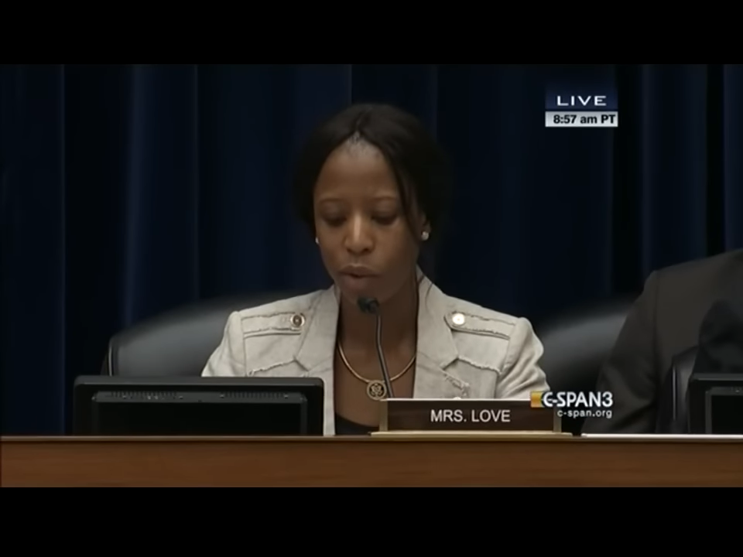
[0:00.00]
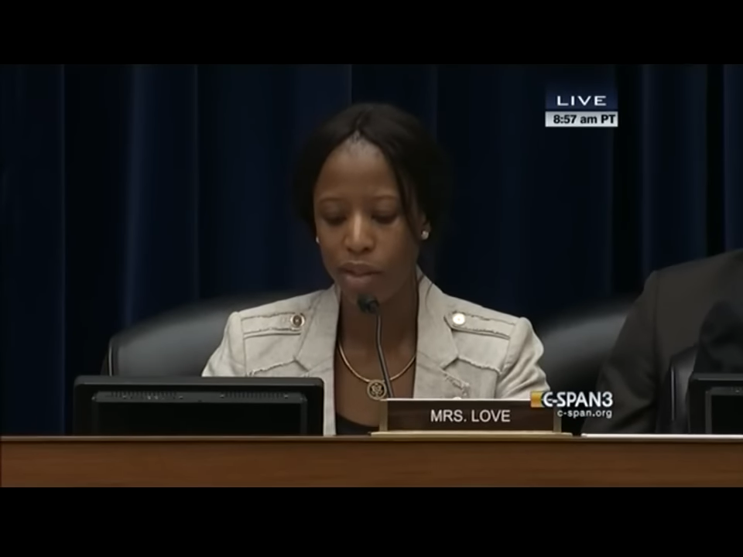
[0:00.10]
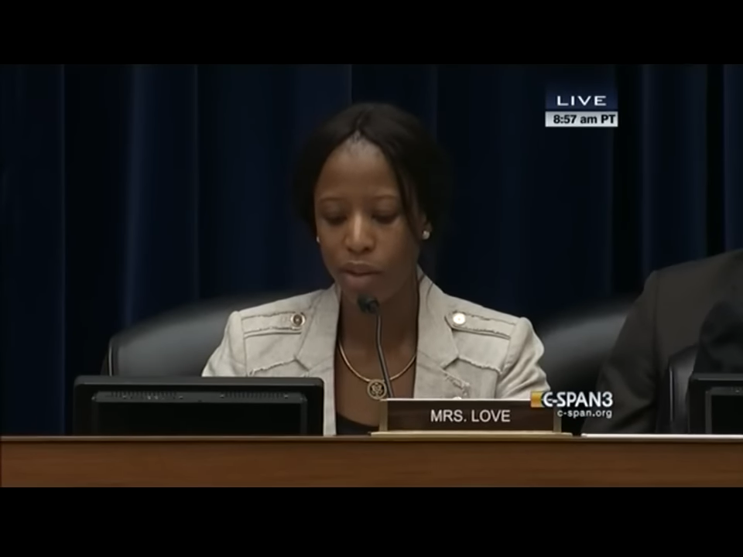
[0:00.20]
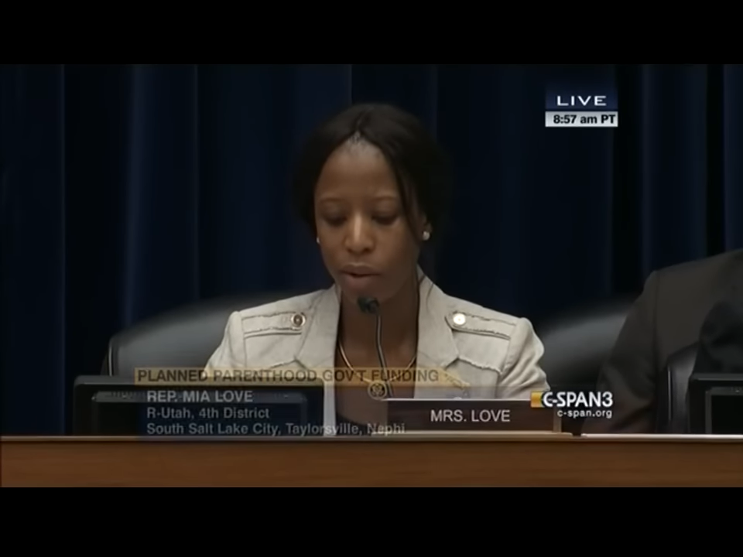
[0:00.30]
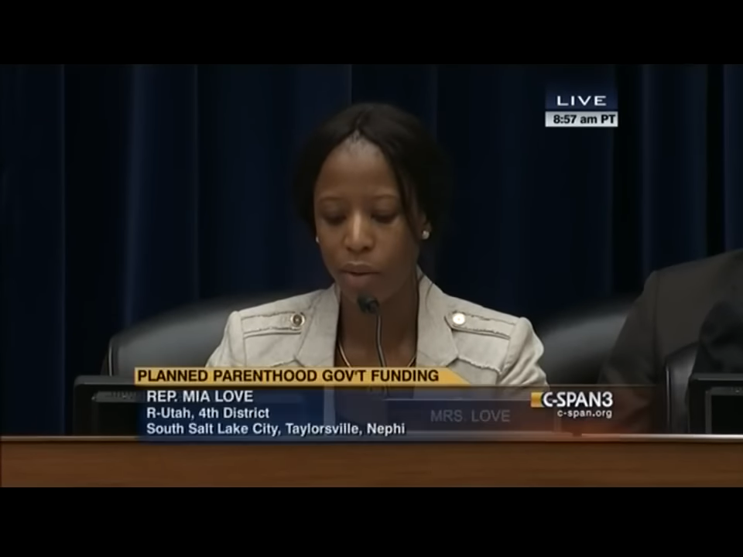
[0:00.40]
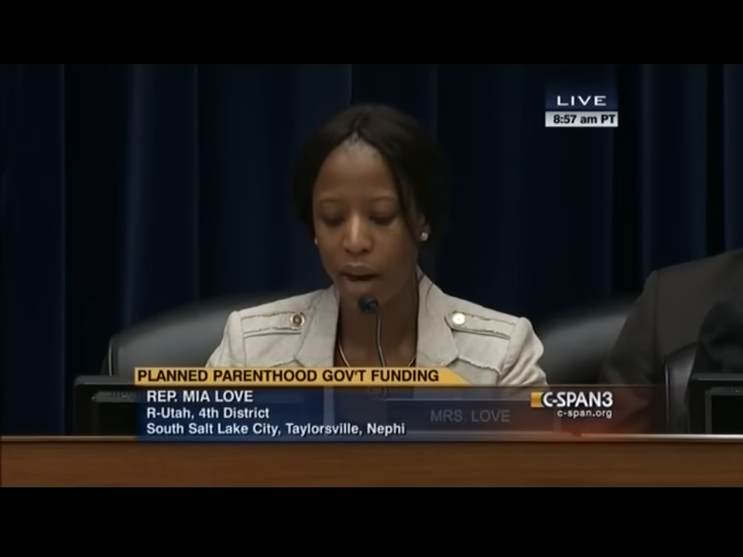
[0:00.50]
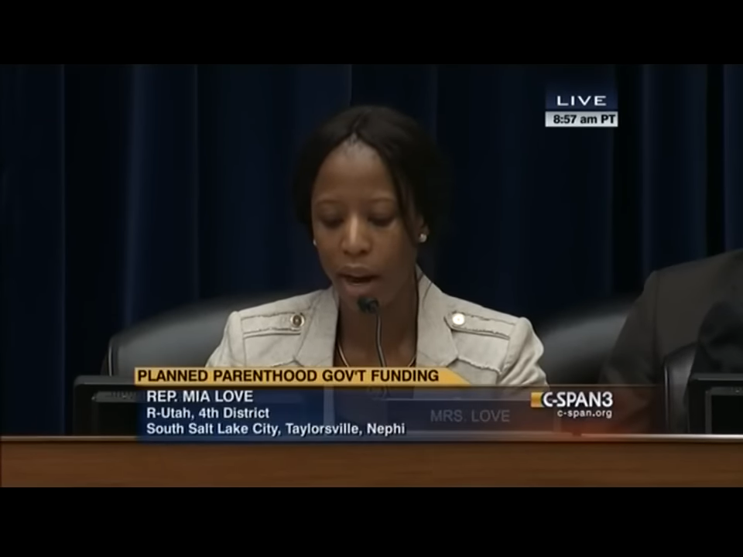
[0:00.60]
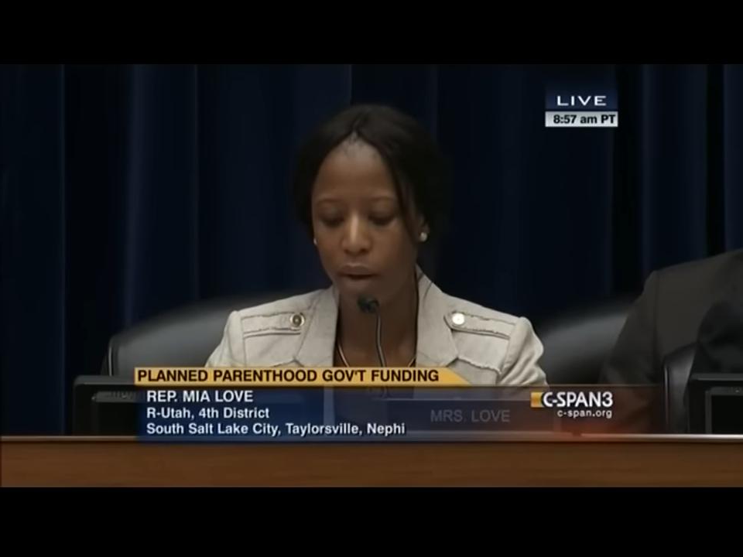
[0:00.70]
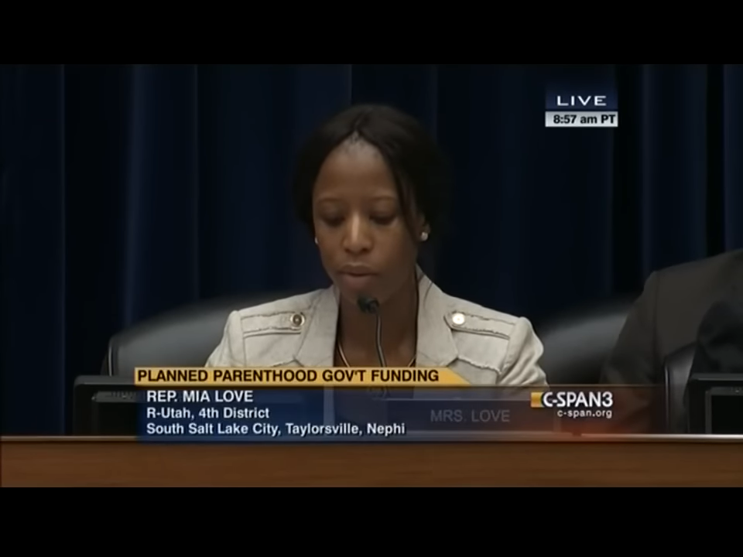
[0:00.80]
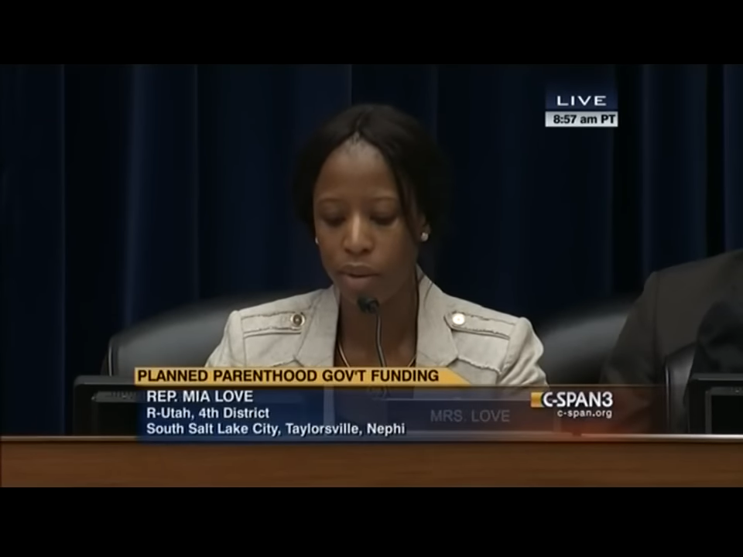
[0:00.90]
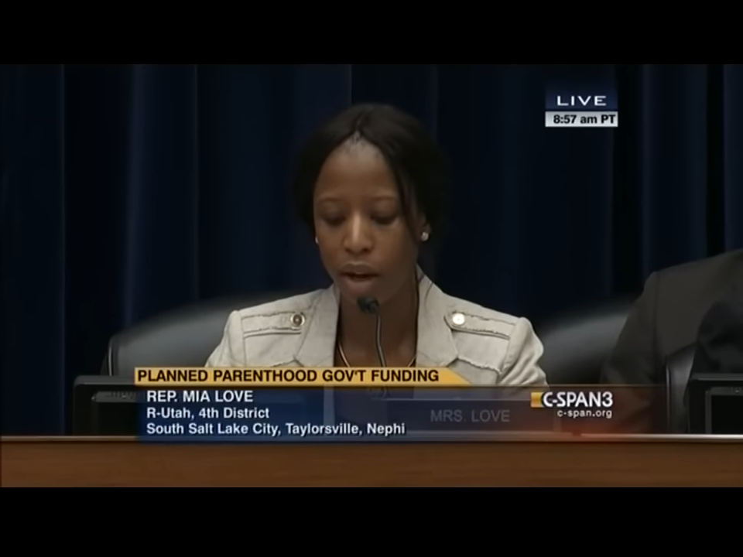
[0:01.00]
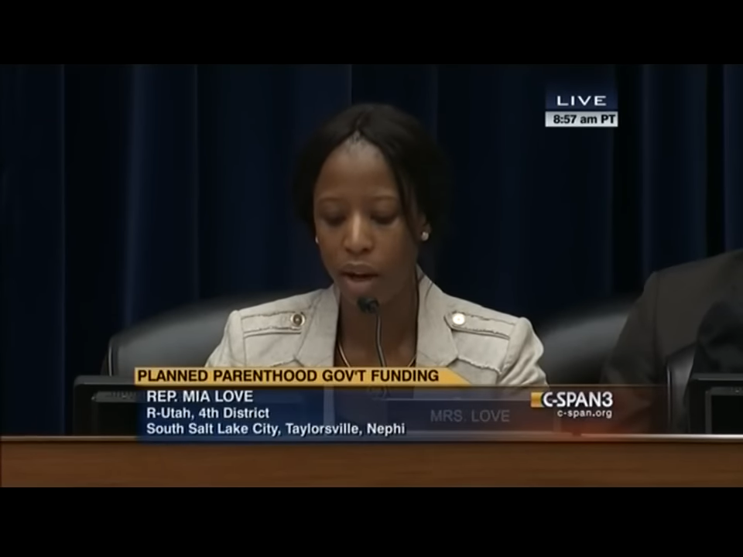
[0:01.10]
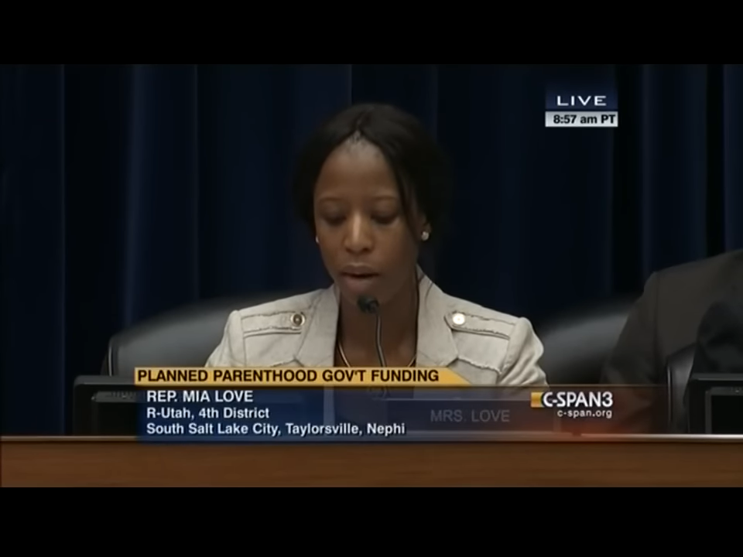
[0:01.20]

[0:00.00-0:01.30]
wasn't around,